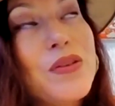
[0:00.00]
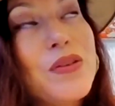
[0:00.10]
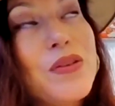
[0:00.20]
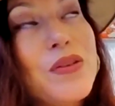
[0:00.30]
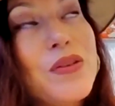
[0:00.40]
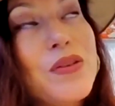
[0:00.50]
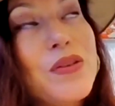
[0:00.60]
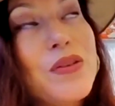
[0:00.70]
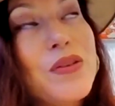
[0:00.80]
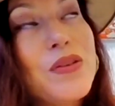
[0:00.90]

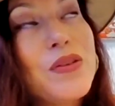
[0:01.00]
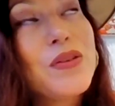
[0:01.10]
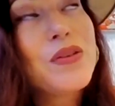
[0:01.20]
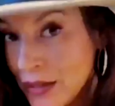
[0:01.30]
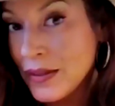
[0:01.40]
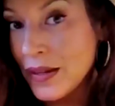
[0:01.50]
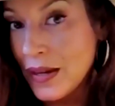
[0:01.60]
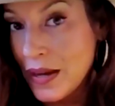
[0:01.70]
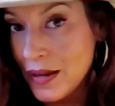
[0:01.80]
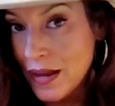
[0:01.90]
having a certain
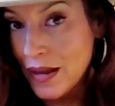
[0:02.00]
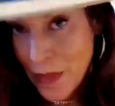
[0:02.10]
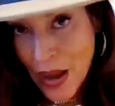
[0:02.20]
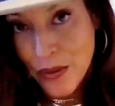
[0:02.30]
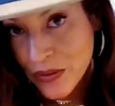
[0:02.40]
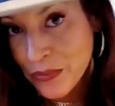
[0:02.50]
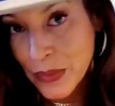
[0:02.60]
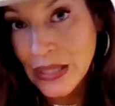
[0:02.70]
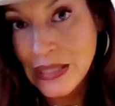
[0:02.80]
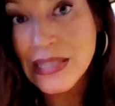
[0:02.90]
amount of money
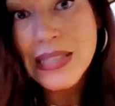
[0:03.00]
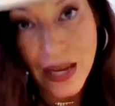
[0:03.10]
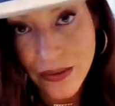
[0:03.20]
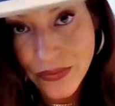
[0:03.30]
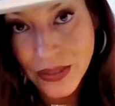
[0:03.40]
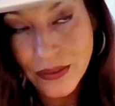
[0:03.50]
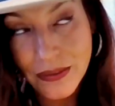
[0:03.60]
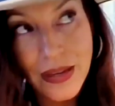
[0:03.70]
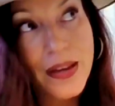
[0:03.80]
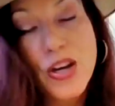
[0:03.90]
saved,
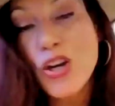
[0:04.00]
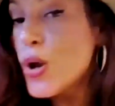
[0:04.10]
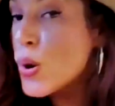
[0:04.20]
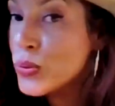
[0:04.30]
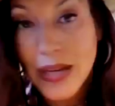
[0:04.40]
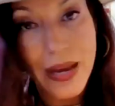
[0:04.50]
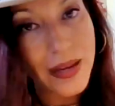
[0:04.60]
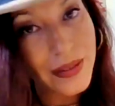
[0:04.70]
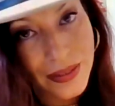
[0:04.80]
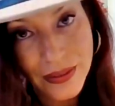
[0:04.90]
no debt,
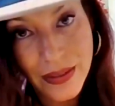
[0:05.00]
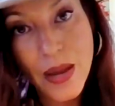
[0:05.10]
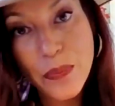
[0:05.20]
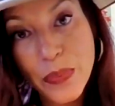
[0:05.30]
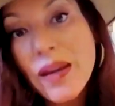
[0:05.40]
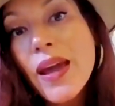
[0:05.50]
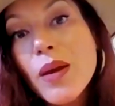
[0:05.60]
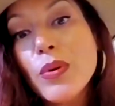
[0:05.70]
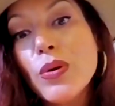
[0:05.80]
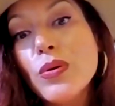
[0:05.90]
and being able
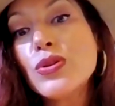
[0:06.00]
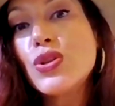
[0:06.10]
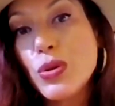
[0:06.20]
to